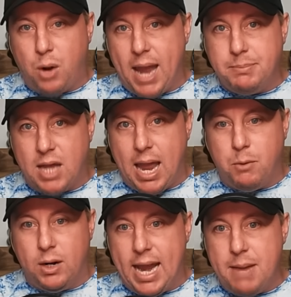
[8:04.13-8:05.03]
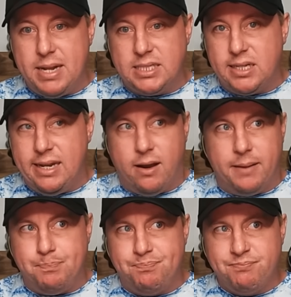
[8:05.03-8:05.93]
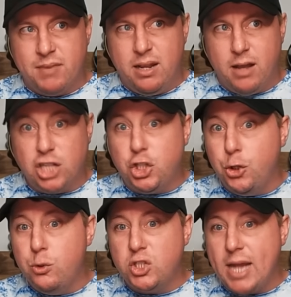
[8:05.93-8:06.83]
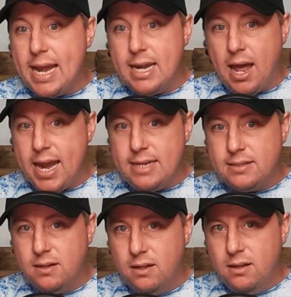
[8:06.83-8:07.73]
prime time on A B C on a Tuesday night?